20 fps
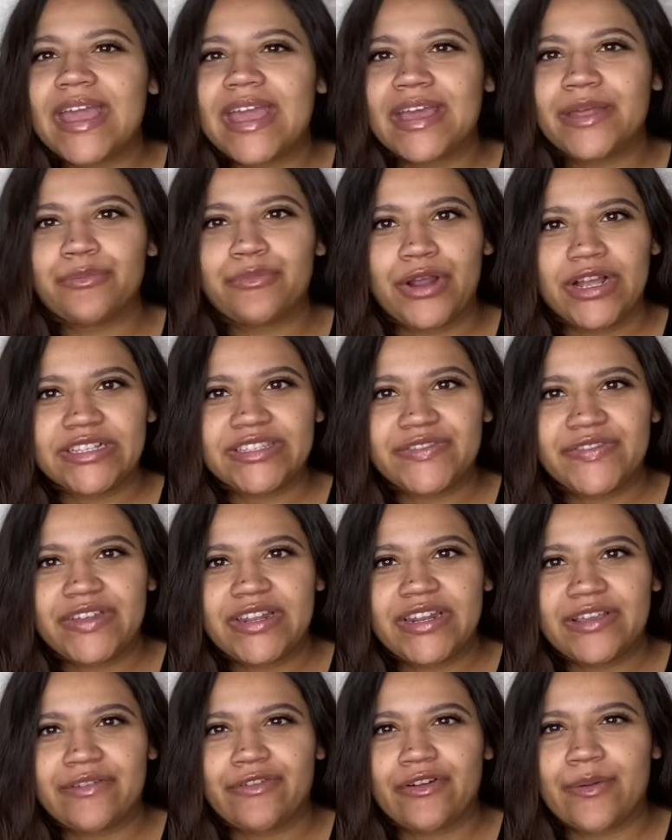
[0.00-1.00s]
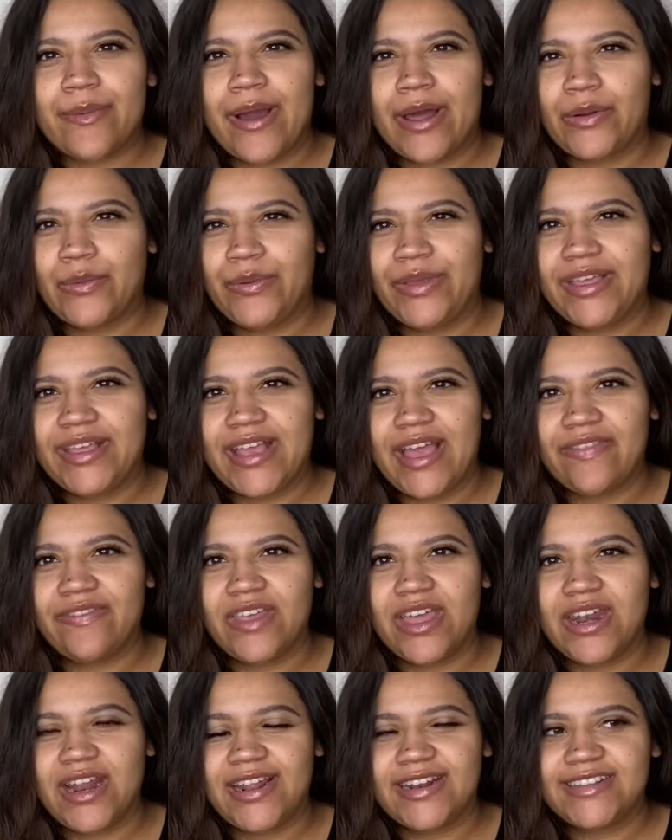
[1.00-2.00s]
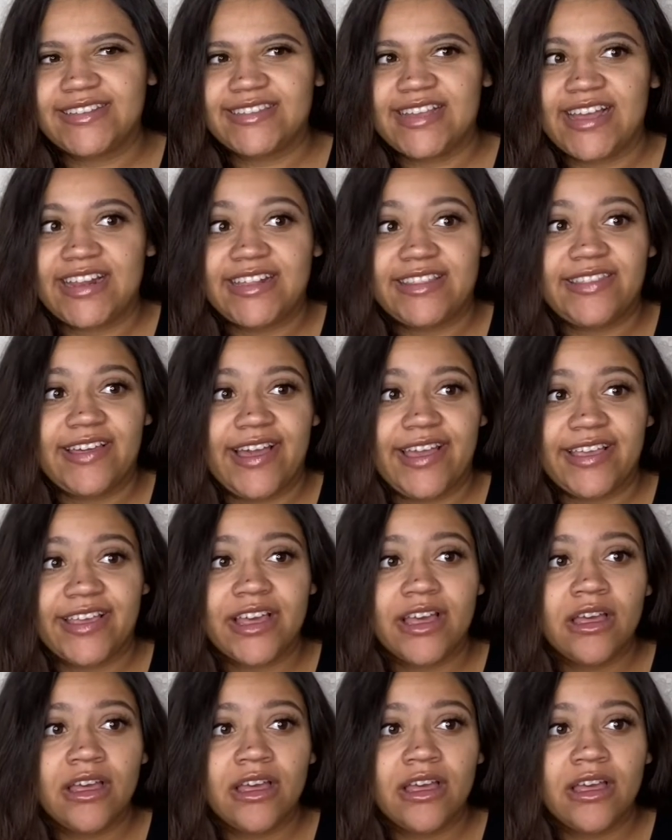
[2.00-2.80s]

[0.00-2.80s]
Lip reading: and breastfeeding for about a week, and then I decided like